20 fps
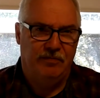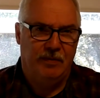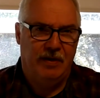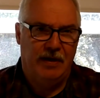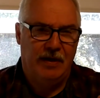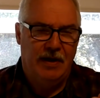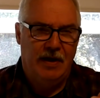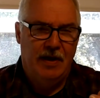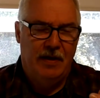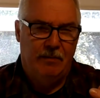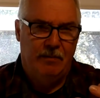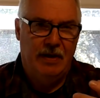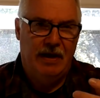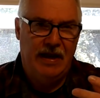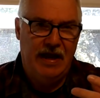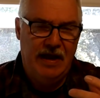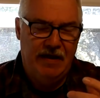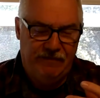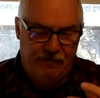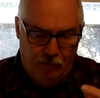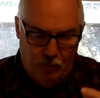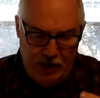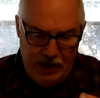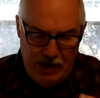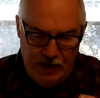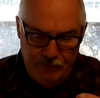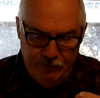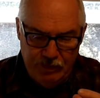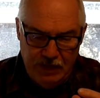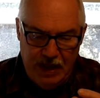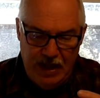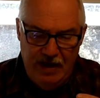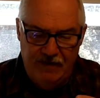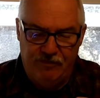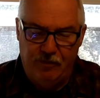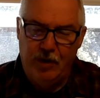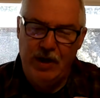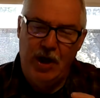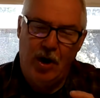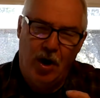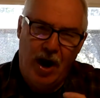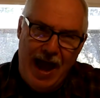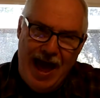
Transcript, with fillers: but but if we if we are